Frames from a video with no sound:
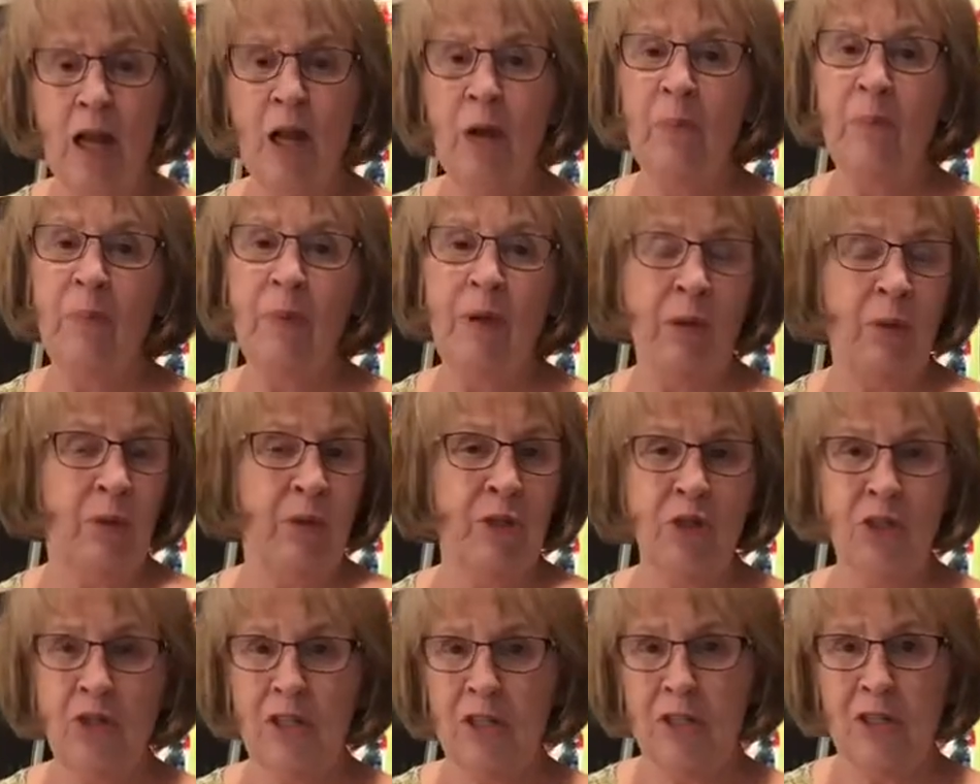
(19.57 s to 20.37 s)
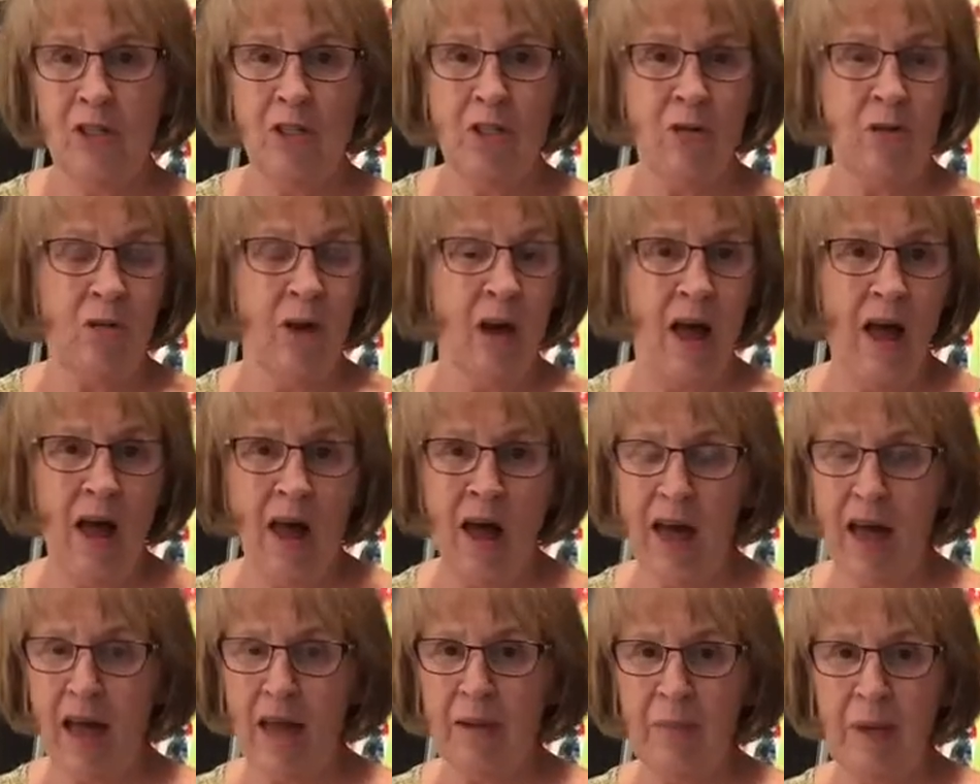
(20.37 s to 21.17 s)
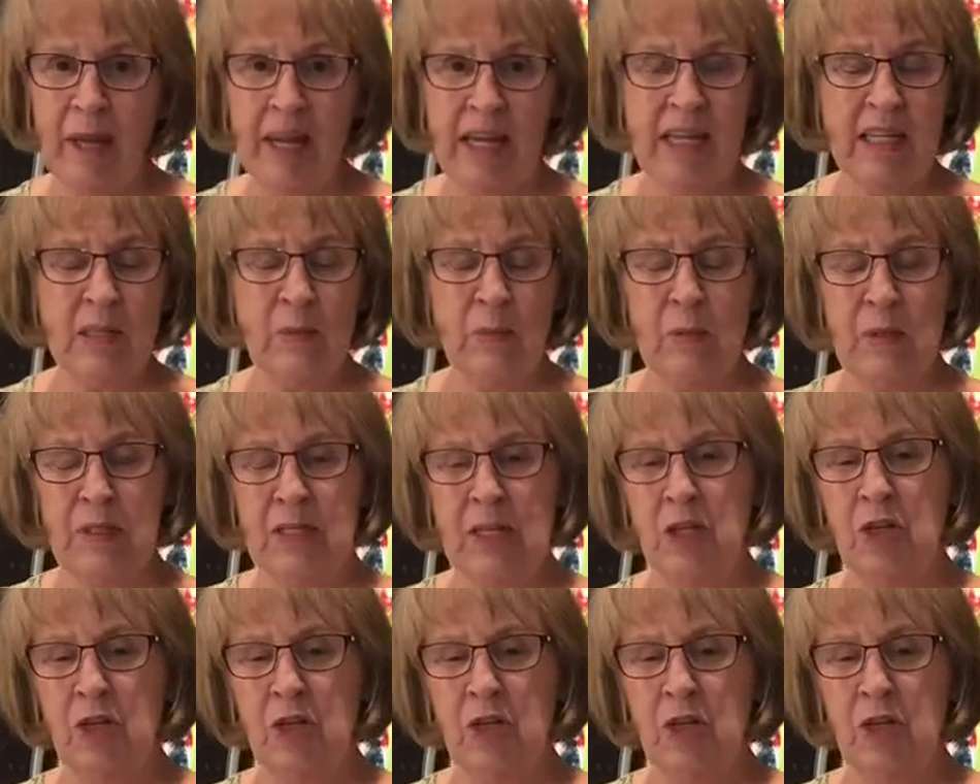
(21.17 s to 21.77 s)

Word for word: but it was just too hot. My husband said,